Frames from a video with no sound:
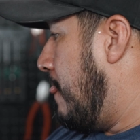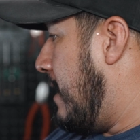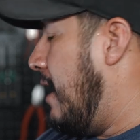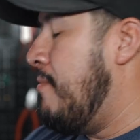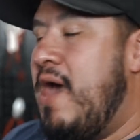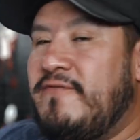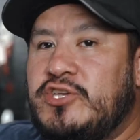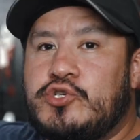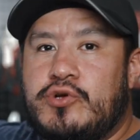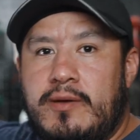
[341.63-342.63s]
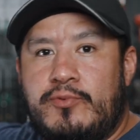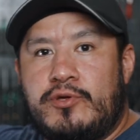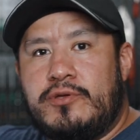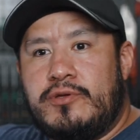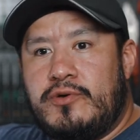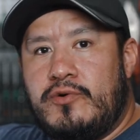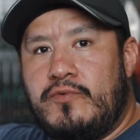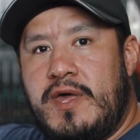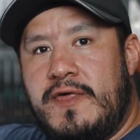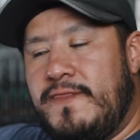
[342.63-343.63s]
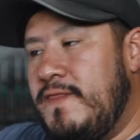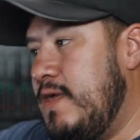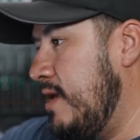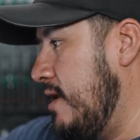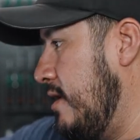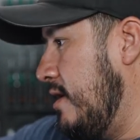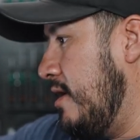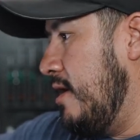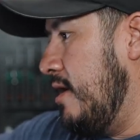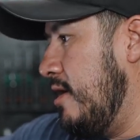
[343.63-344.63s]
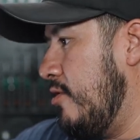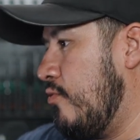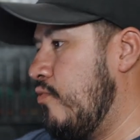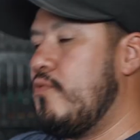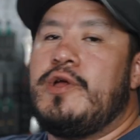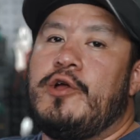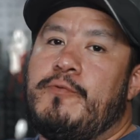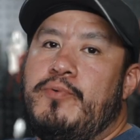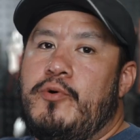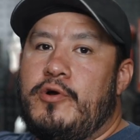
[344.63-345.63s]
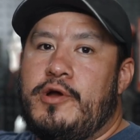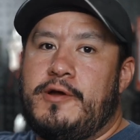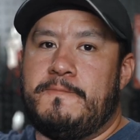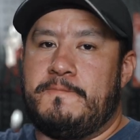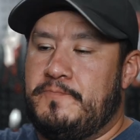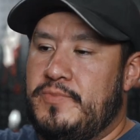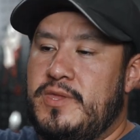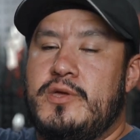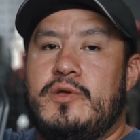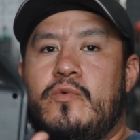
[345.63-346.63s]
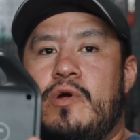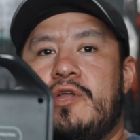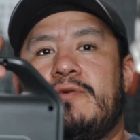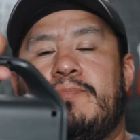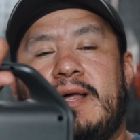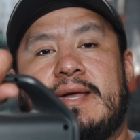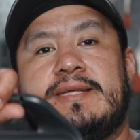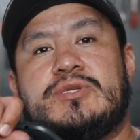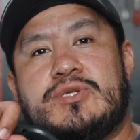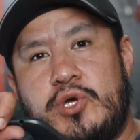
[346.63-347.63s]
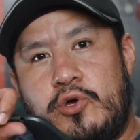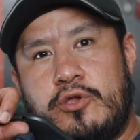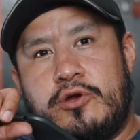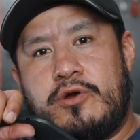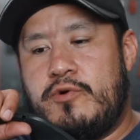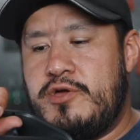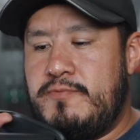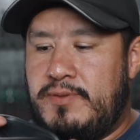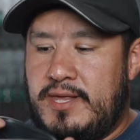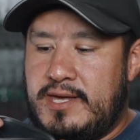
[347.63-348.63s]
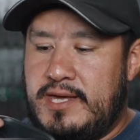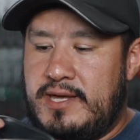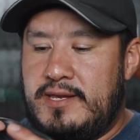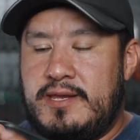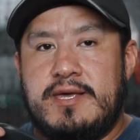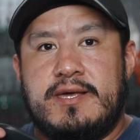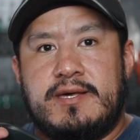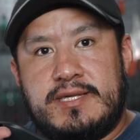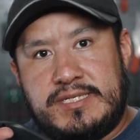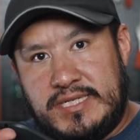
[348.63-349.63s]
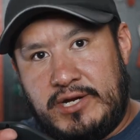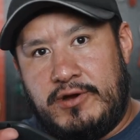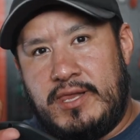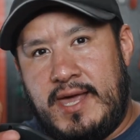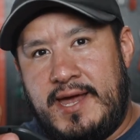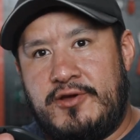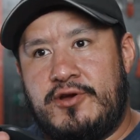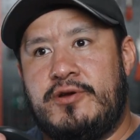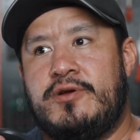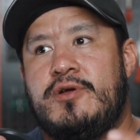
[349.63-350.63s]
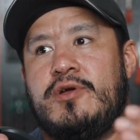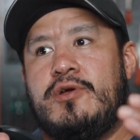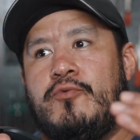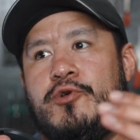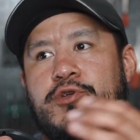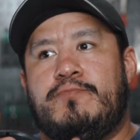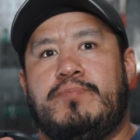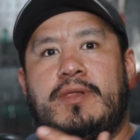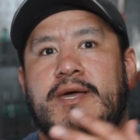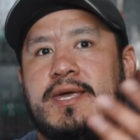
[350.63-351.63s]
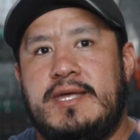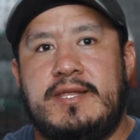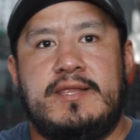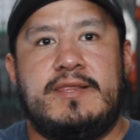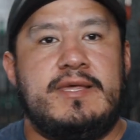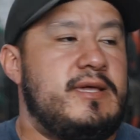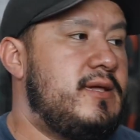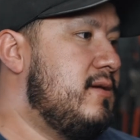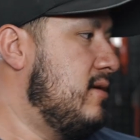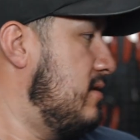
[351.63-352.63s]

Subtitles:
I'm having trouble with the rear port where you plug in solar, where you plug in the cigarette lighter, where you plug in the